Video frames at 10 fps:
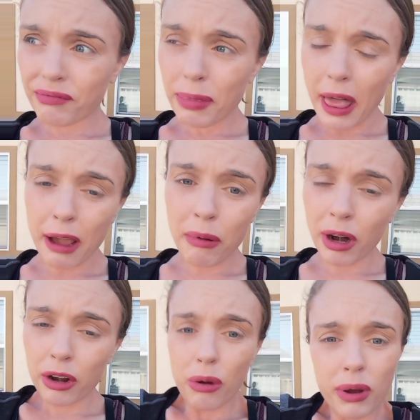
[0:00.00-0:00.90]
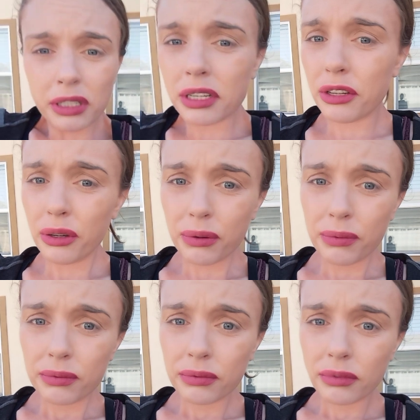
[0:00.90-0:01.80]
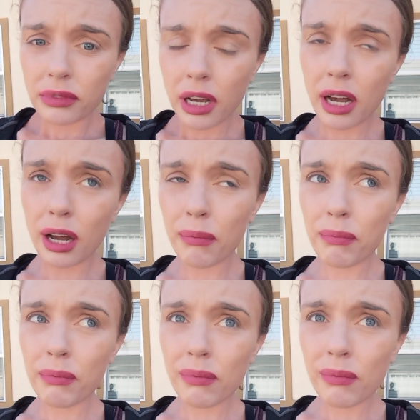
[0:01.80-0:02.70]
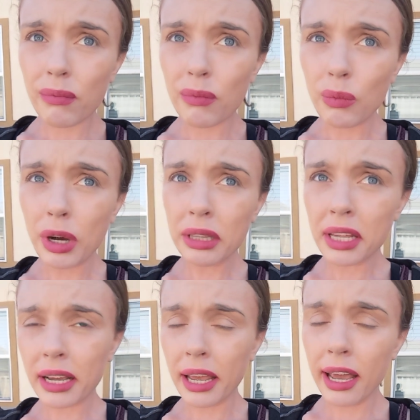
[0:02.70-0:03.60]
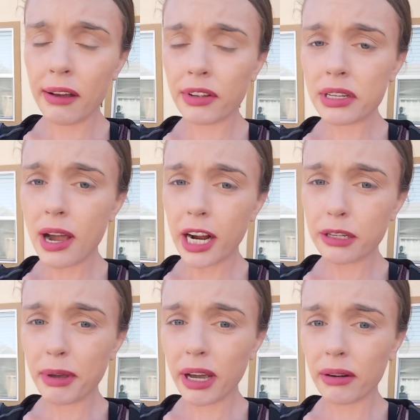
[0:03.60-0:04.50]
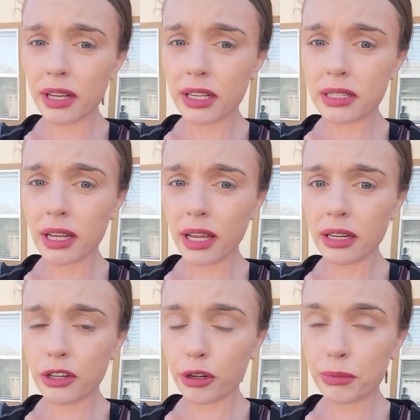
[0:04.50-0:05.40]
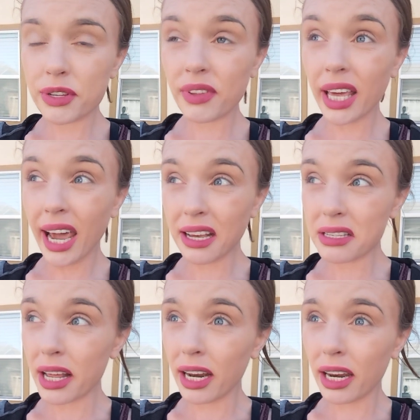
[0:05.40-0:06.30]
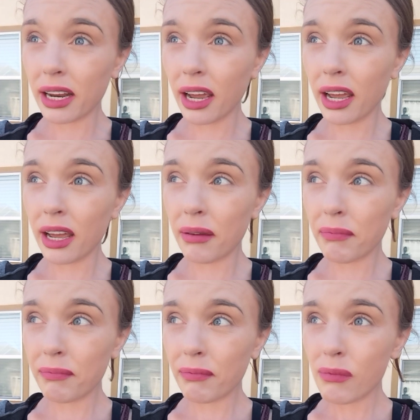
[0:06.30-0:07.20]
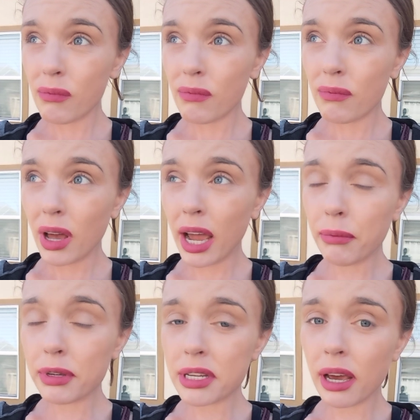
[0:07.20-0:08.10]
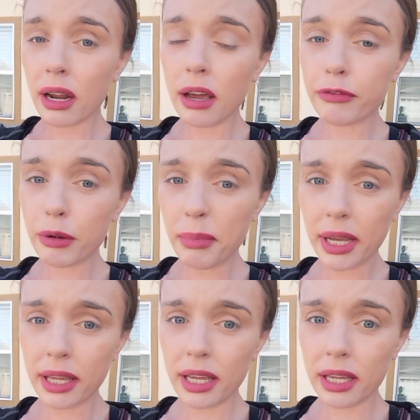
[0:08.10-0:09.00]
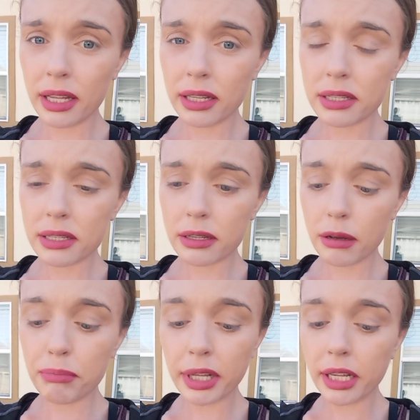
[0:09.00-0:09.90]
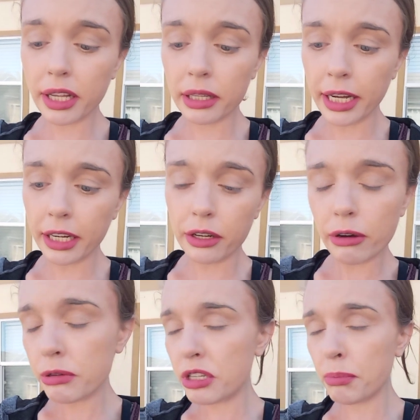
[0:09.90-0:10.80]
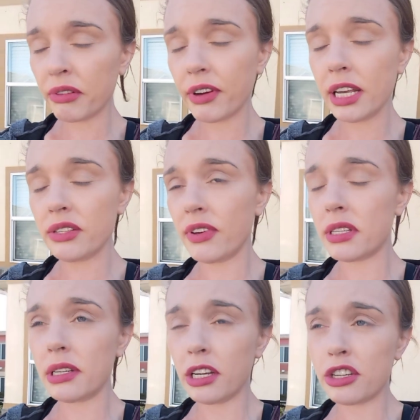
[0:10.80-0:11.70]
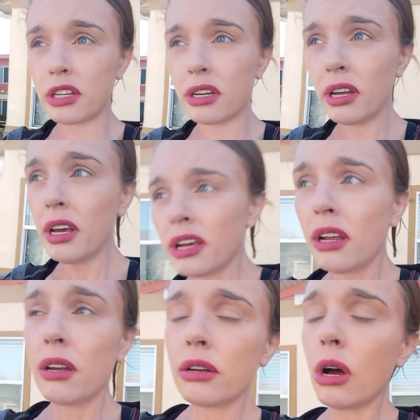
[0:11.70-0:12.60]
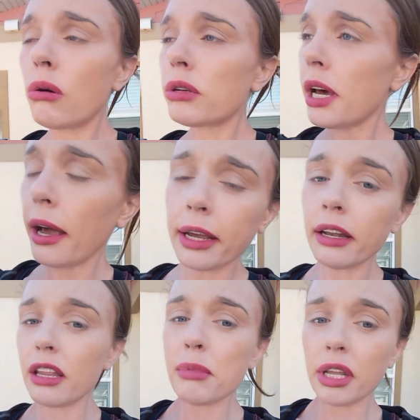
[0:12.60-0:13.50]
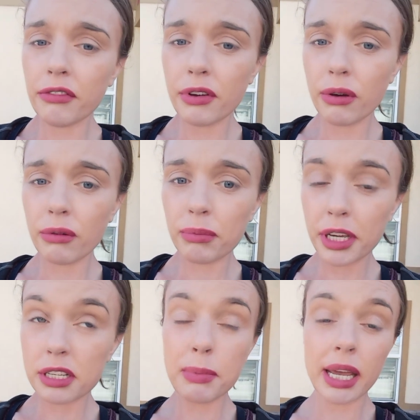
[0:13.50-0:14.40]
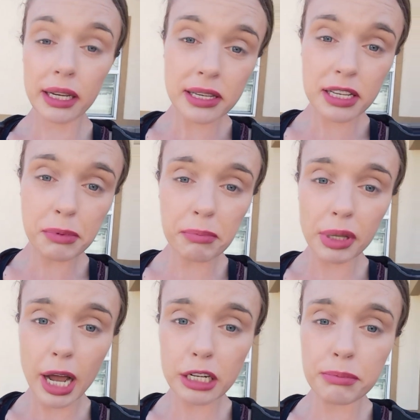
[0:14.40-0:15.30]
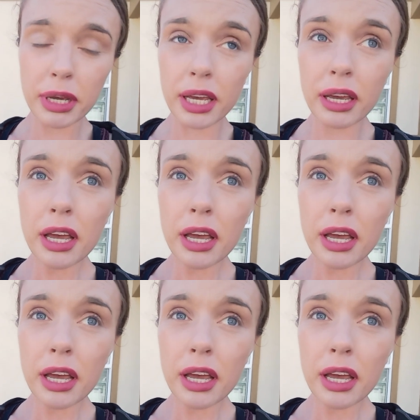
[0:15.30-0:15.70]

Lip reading: I want to know what to do. One thing I haven't talked about is in terms of the gaslighting. I was cut off from my kids completely, like no supervised visitation, no talking to them on the phone, because my ex-husband blocked me